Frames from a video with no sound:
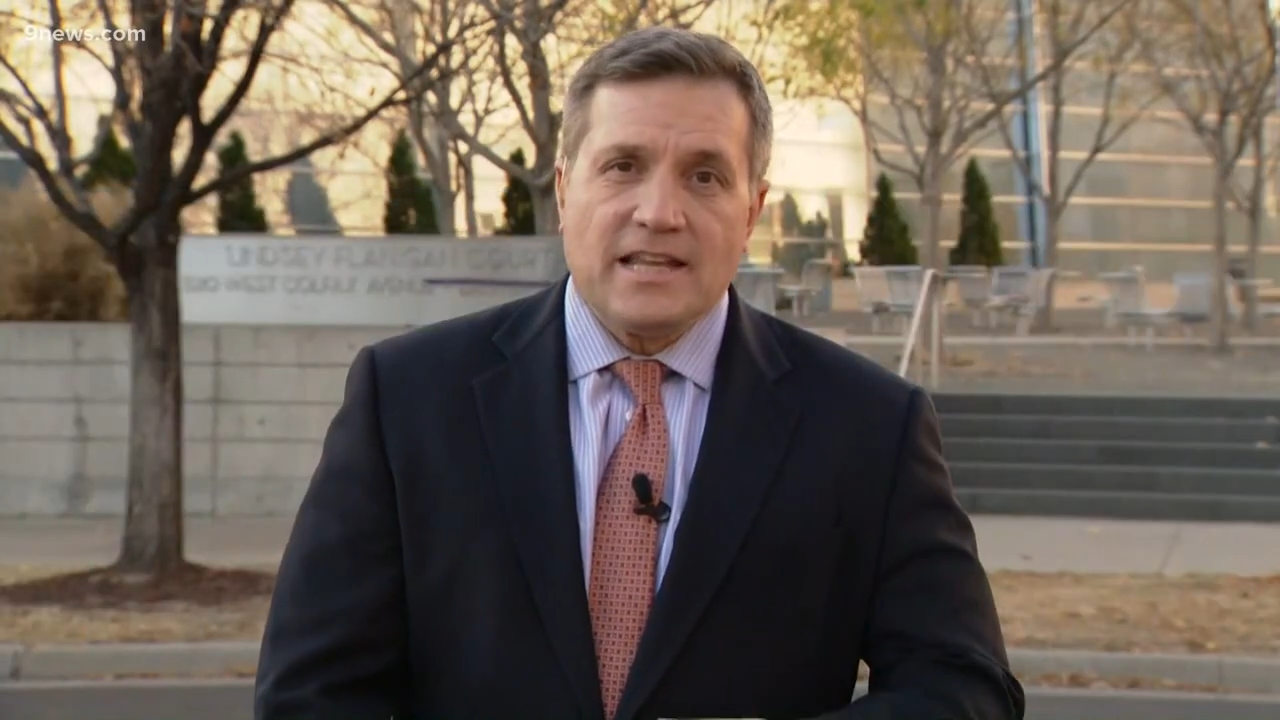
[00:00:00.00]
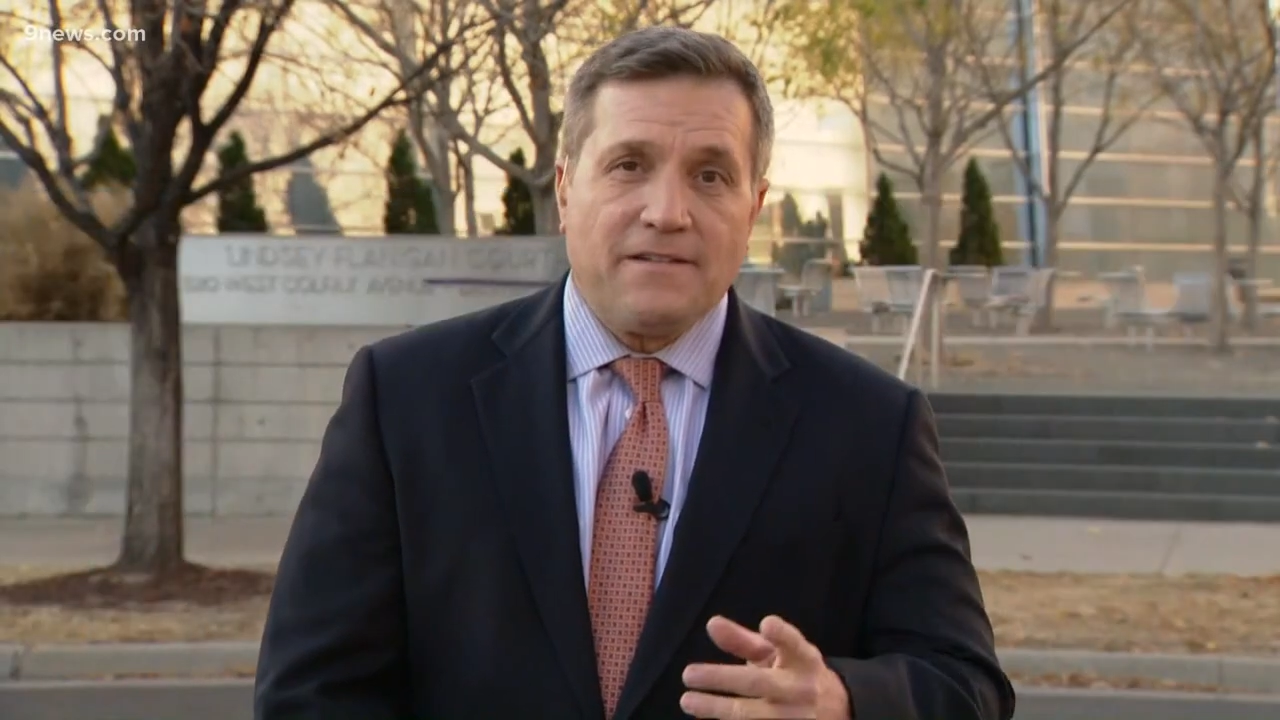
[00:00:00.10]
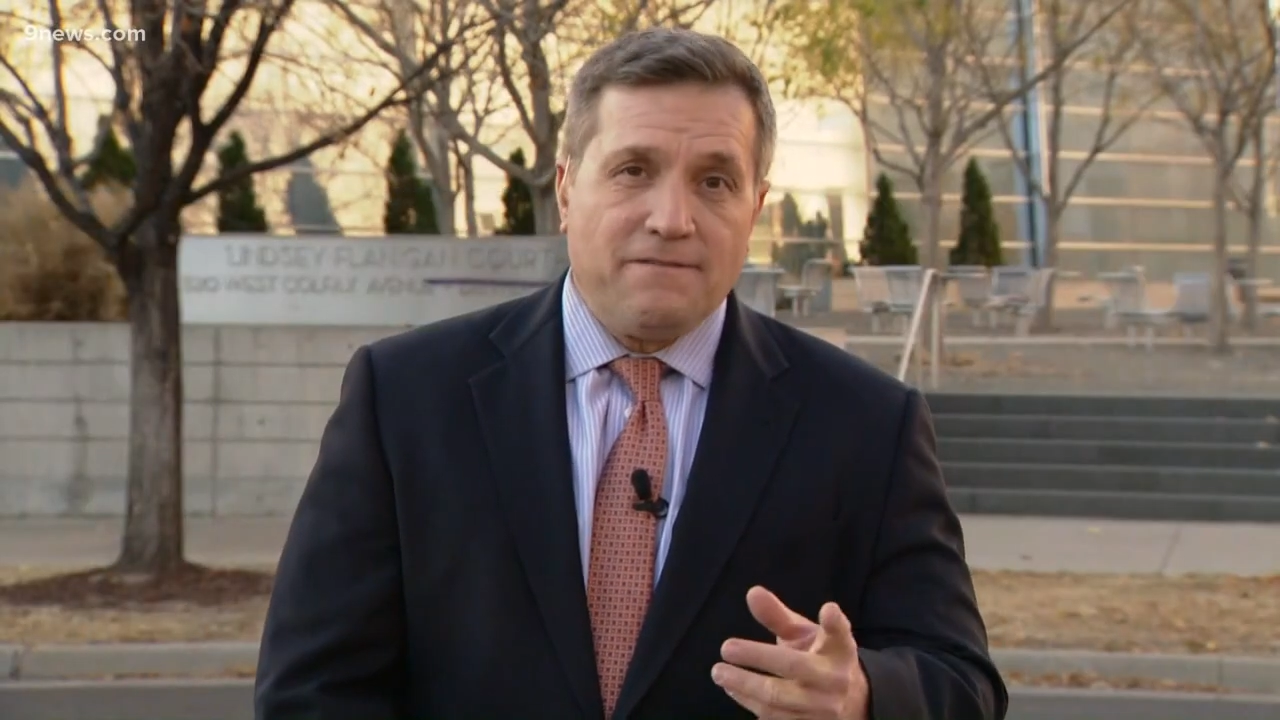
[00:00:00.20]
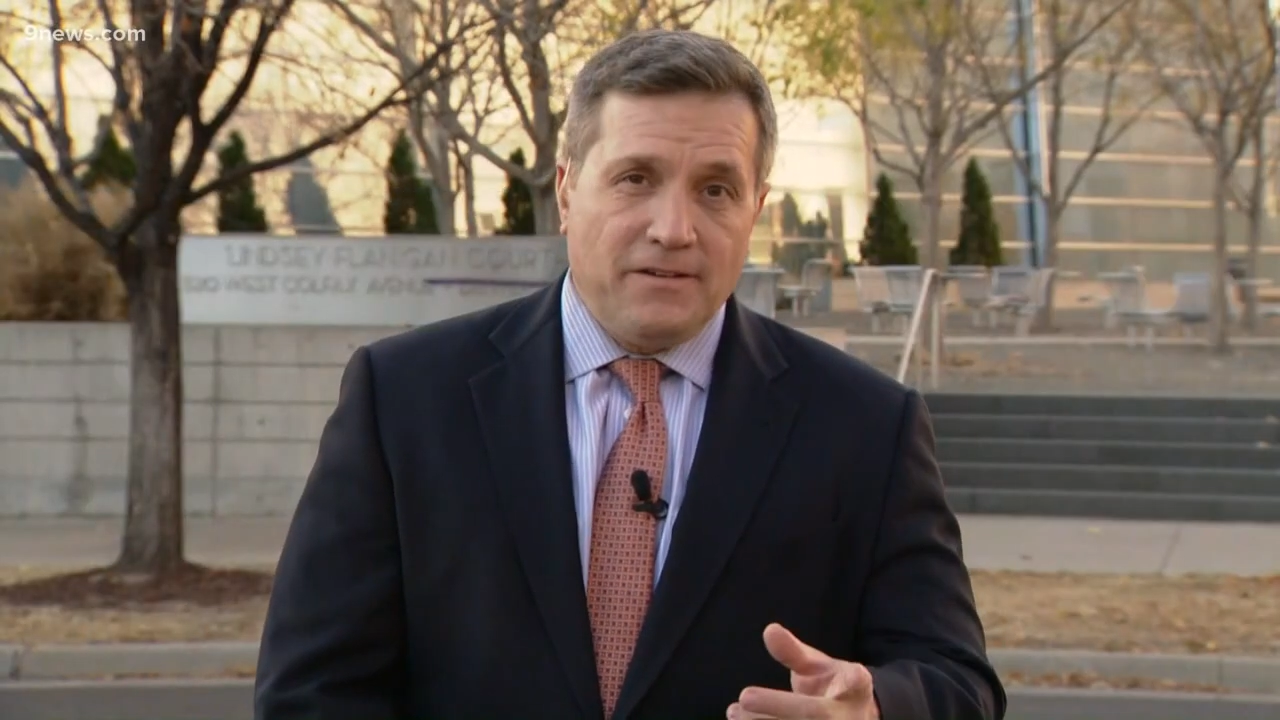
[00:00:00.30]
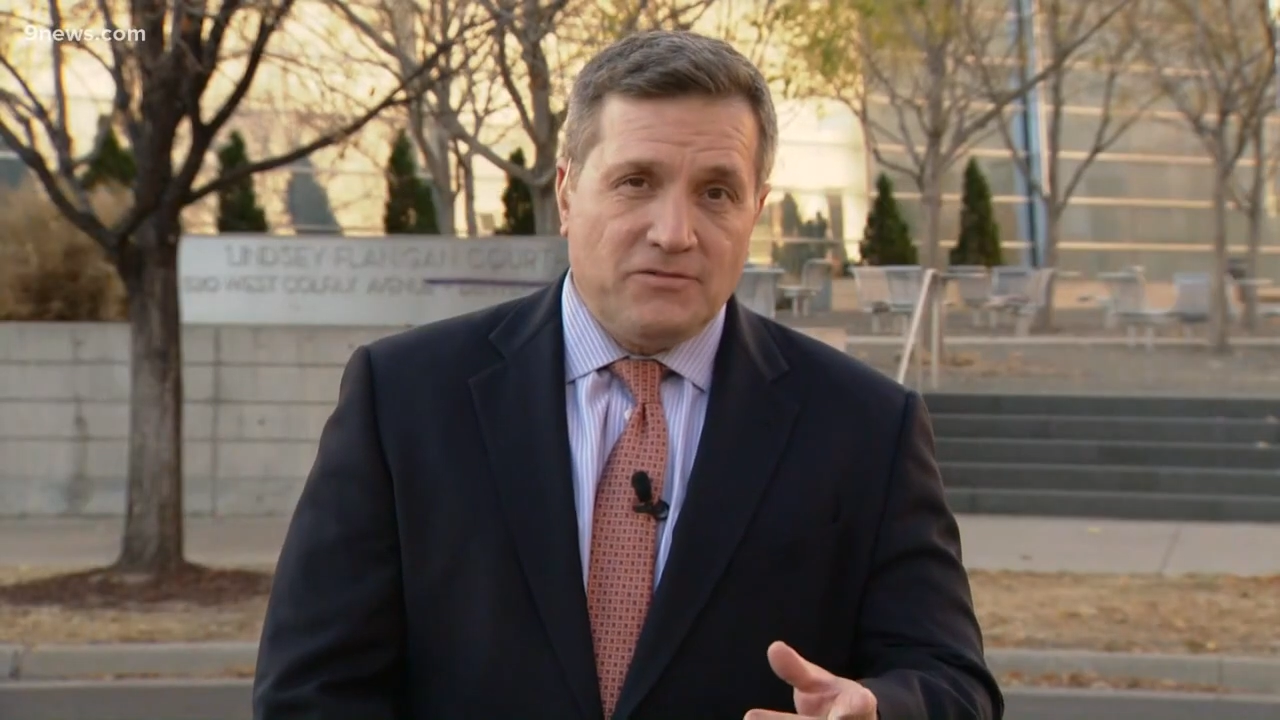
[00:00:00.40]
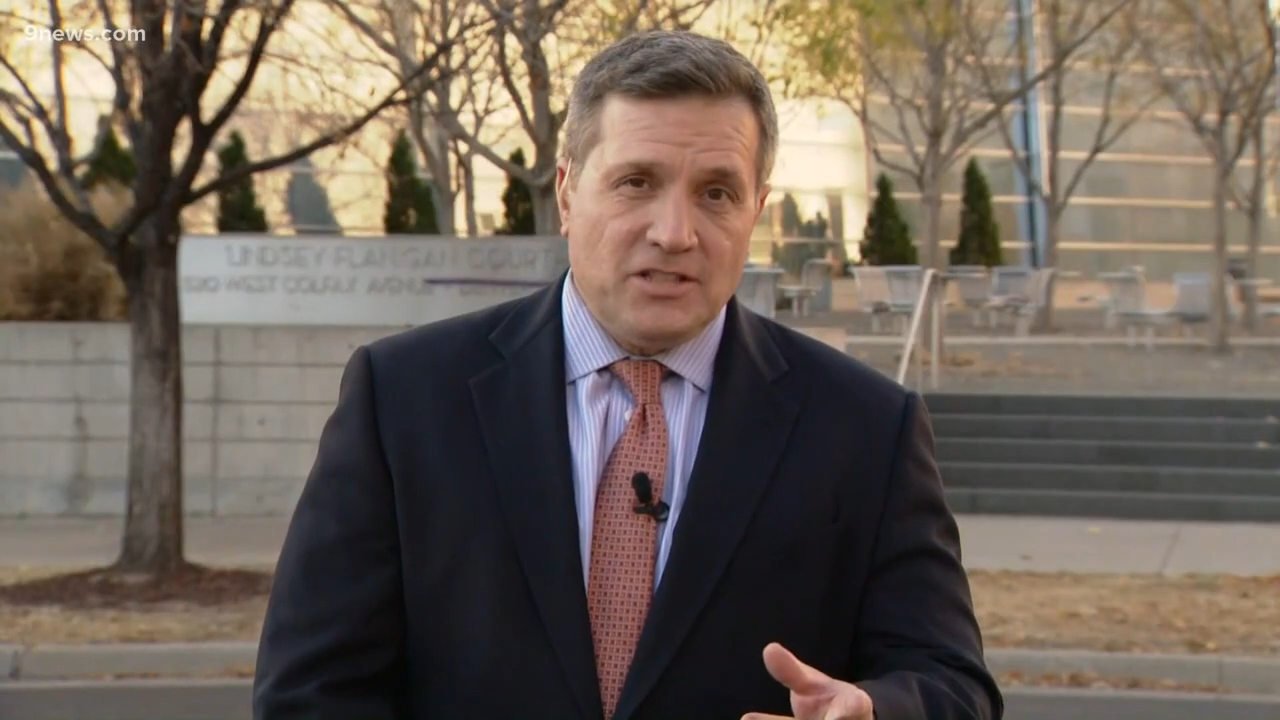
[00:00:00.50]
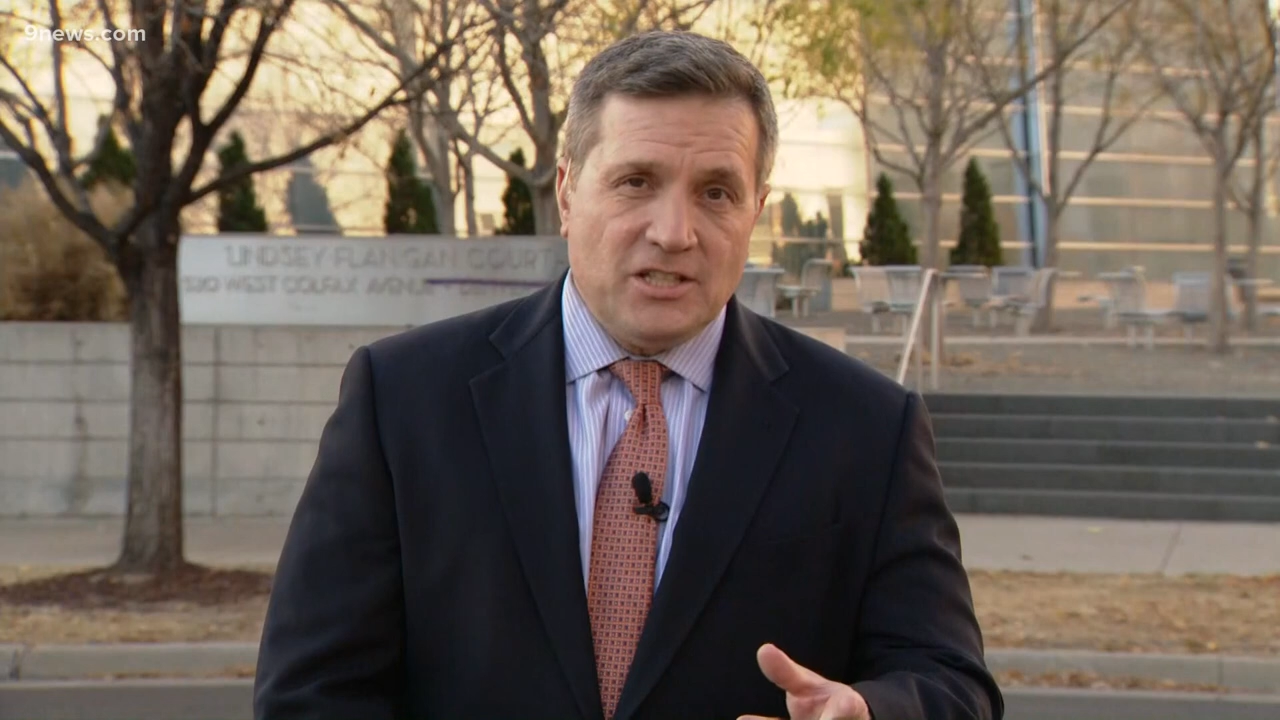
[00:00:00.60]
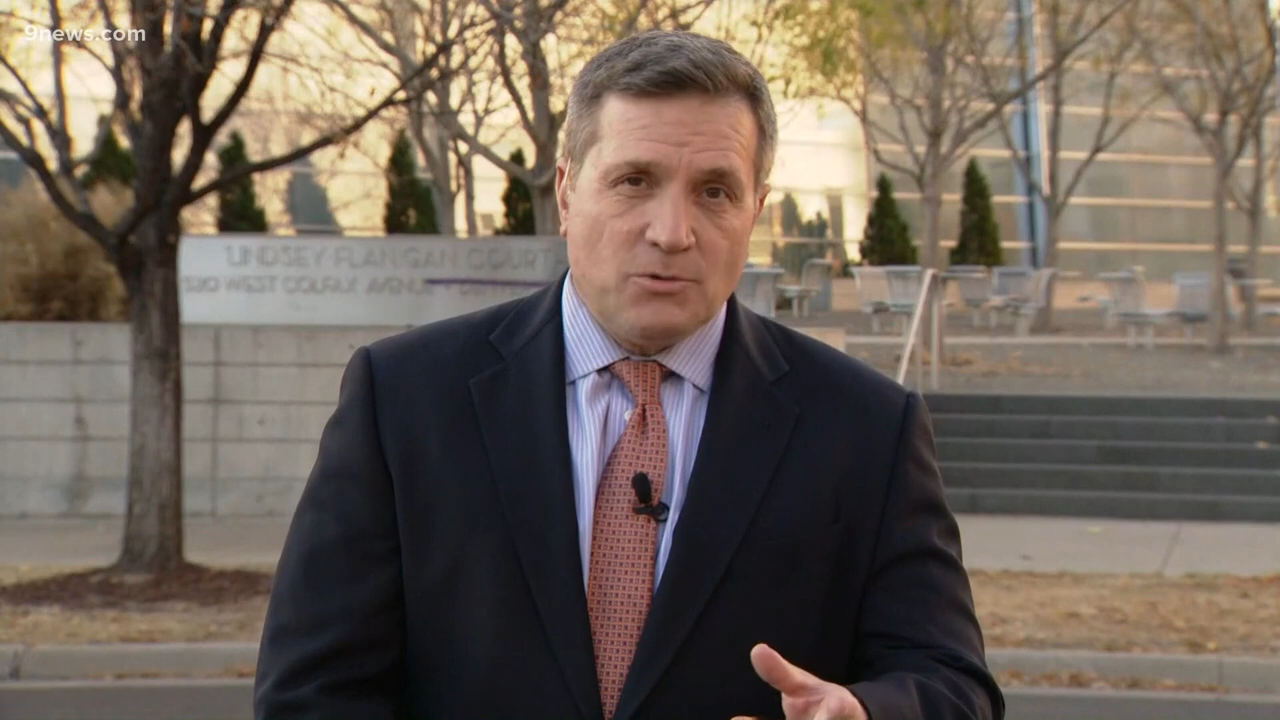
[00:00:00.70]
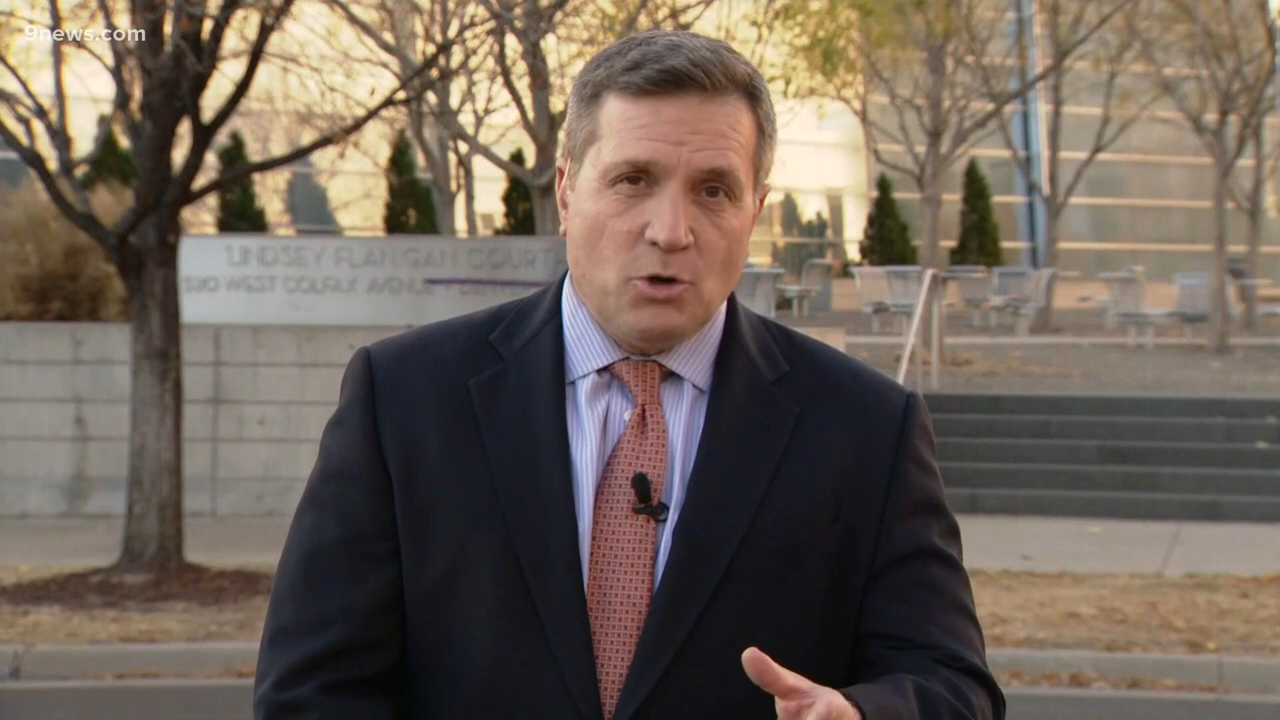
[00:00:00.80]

that 15